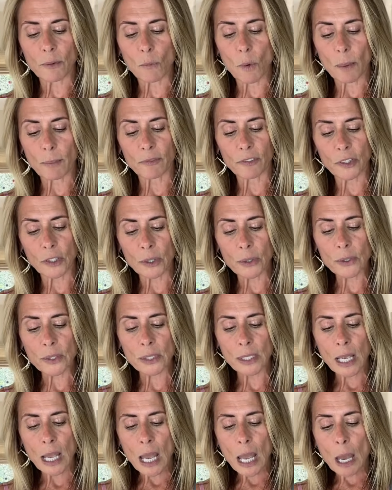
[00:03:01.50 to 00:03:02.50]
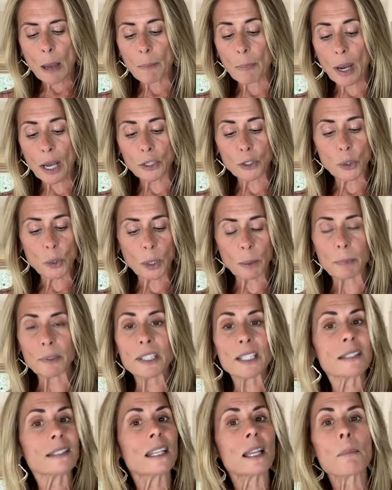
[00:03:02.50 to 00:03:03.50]
warm foods. But you could put
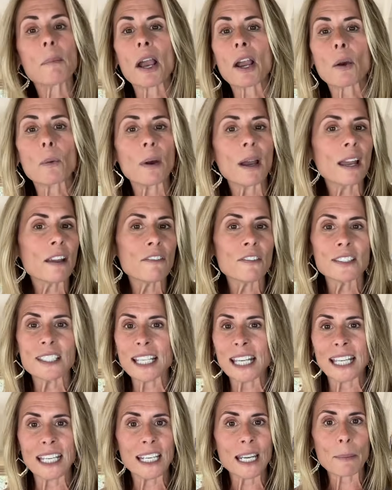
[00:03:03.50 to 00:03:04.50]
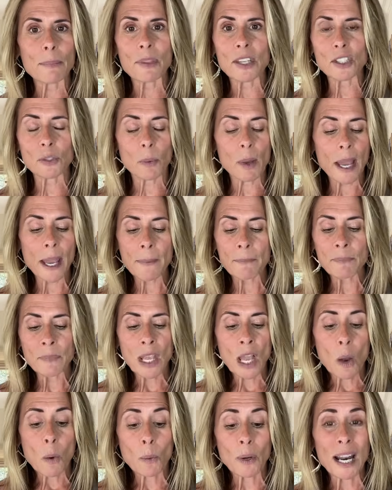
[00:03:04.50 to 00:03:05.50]
this in the microwave to heat it up this way.
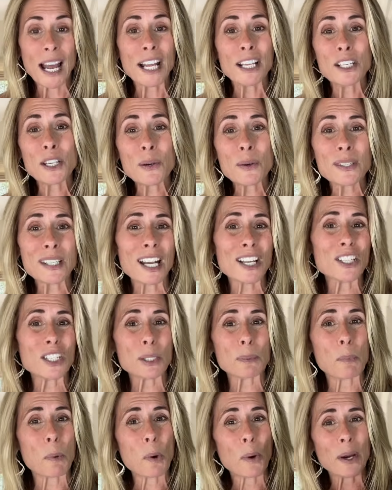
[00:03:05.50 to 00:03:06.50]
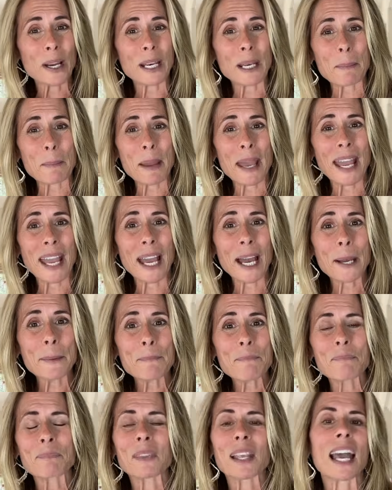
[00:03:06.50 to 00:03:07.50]
What I do is, I just pour it in a pan
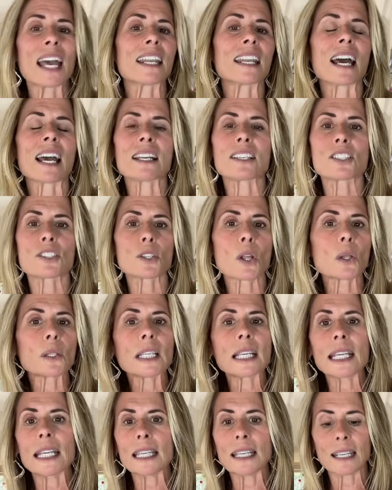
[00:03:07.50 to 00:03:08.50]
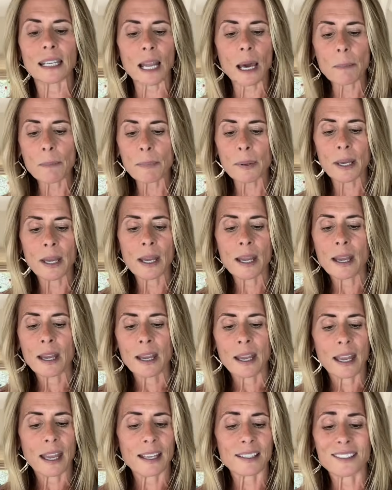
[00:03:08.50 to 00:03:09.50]
and I slowly heat it up.
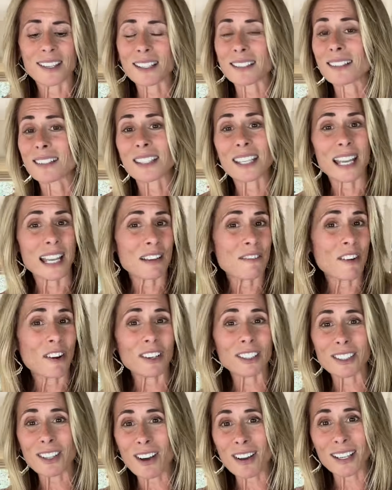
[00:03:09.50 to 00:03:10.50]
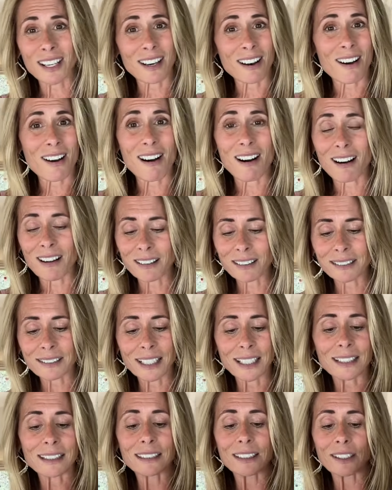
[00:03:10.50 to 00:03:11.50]
It doesn't take very long at all,
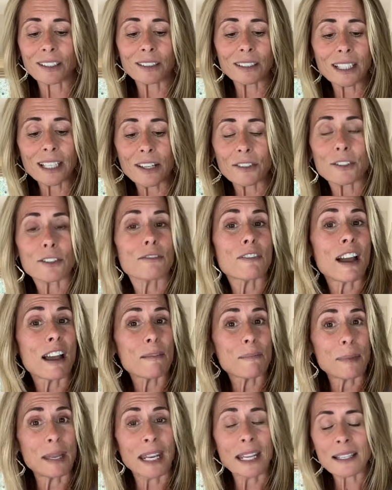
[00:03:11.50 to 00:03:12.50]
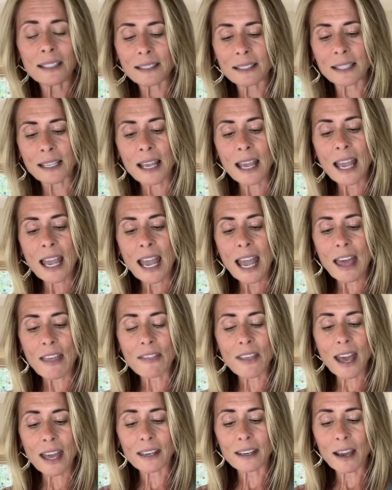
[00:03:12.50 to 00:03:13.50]
like literally under 5 minutes. And
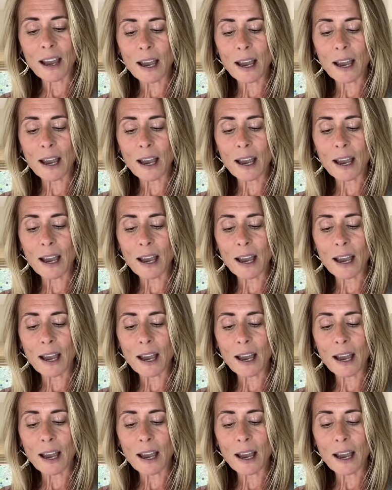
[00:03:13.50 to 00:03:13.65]
then